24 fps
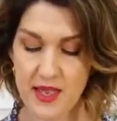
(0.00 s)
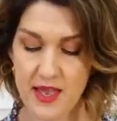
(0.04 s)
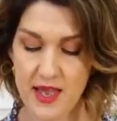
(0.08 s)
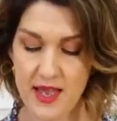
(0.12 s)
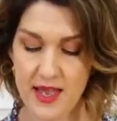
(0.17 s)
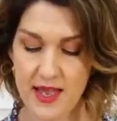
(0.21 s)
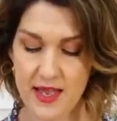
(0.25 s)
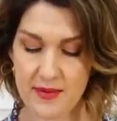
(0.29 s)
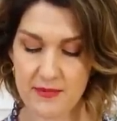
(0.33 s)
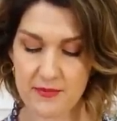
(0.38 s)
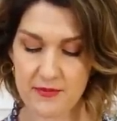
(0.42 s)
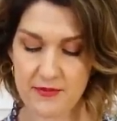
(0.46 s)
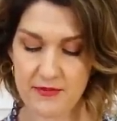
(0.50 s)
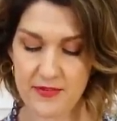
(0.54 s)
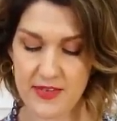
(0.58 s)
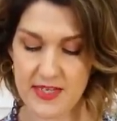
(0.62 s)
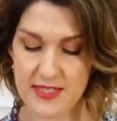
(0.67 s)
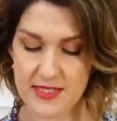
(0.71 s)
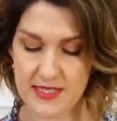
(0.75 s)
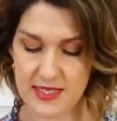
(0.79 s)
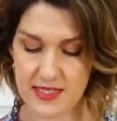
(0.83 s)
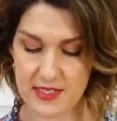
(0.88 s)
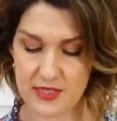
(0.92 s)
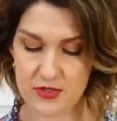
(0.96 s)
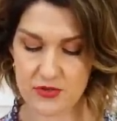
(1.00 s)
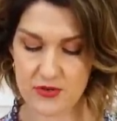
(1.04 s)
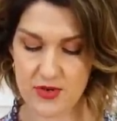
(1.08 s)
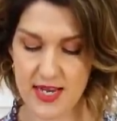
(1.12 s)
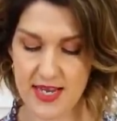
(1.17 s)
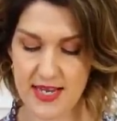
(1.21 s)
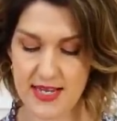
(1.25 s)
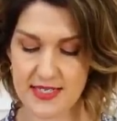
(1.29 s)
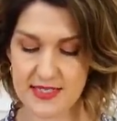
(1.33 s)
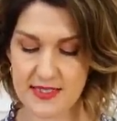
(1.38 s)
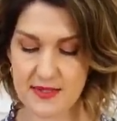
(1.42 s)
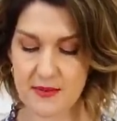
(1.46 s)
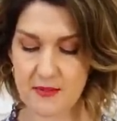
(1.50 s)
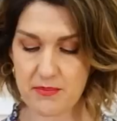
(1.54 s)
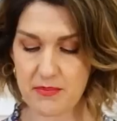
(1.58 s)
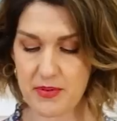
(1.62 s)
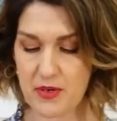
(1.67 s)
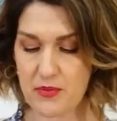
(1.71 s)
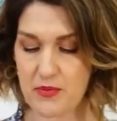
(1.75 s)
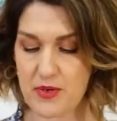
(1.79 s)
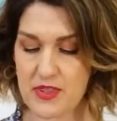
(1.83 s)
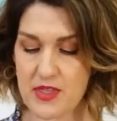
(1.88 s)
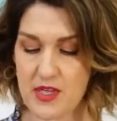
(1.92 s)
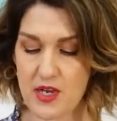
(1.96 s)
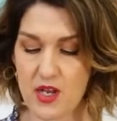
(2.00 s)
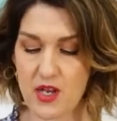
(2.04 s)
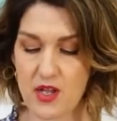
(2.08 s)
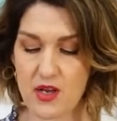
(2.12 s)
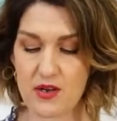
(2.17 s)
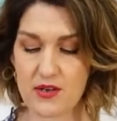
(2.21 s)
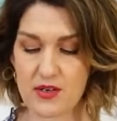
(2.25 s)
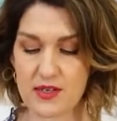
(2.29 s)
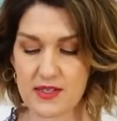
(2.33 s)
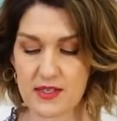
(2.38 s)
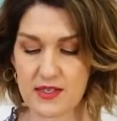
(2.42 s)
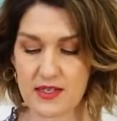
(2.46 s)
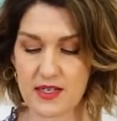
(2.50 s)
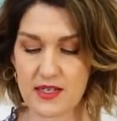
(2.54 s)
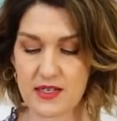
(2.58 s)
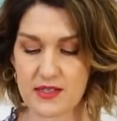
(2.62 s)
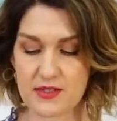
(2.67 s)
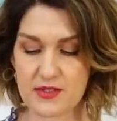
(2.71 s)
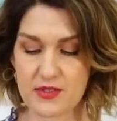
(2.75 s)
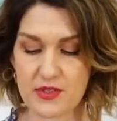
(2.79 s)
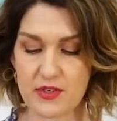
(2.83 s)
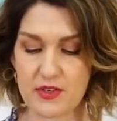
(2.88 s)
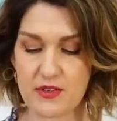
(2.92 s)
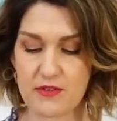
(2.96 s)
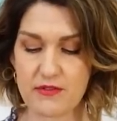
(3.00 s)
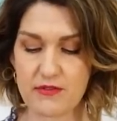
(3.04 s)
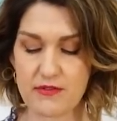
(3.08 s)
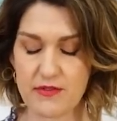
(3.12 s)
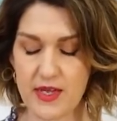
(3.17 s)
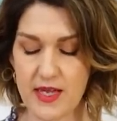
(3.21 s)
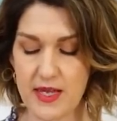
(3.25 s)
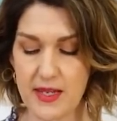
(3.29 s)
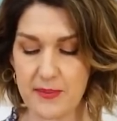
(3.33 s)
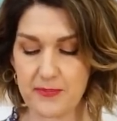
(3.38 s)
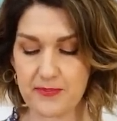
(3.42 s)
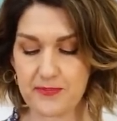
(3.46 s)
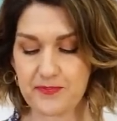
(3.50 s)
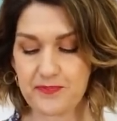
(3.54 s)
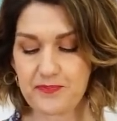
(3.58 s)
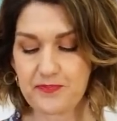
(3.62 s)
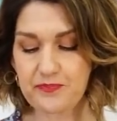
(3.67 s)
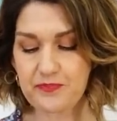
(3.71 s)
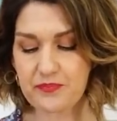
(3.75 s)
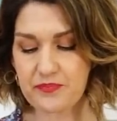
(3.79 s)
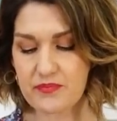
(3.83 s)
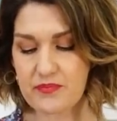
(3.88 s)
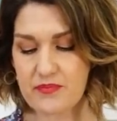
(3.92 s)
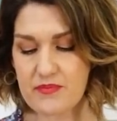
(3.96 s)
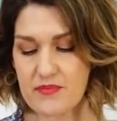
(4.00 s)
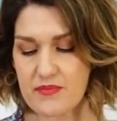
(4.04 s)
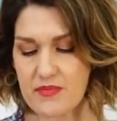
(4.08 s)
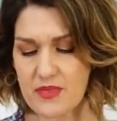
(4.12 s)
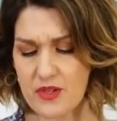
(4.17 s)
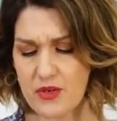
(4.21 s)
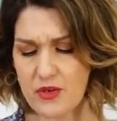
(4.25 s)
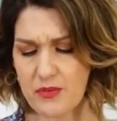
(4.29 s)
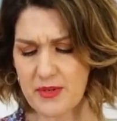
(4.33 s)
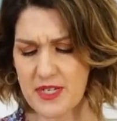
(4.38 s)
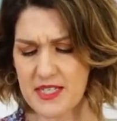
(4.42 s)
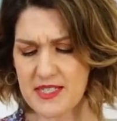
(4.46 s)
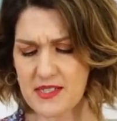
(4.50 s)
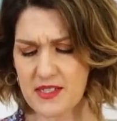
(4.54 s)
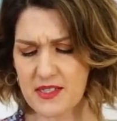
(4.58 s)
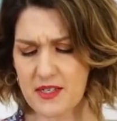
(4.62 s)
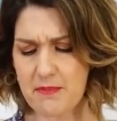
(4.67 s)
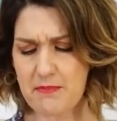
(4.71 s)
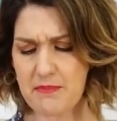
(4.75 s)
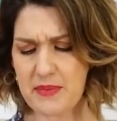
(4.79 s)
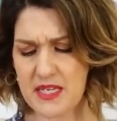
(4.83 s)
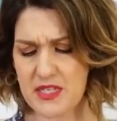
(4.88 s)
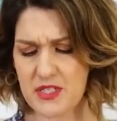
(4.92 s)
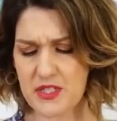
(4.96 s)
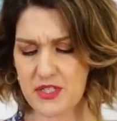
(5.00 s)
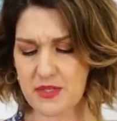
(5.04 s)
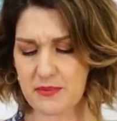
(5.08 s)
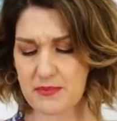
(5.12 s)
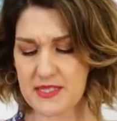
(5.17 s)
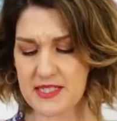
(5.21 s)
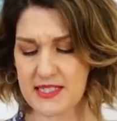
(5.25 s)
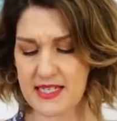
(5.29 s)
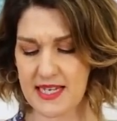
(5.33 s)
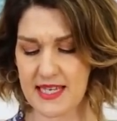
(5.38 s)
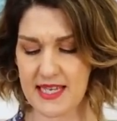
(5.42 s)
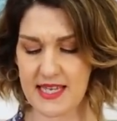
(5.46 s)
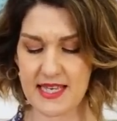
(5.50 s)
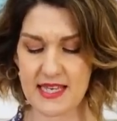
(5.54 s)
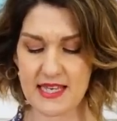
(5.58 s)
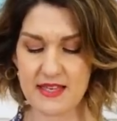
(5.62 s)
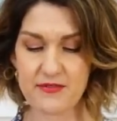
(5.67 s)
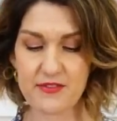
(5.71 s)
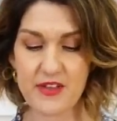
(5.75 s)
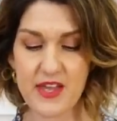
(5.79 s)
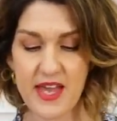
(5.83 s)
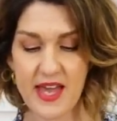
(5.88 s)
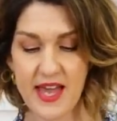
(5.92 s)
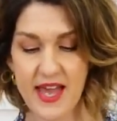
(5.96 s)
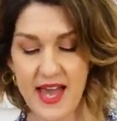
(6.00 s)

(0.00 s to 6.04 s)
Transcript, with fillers: um, fitted dress, but with a long sort of um, almost like a bishop sleeve.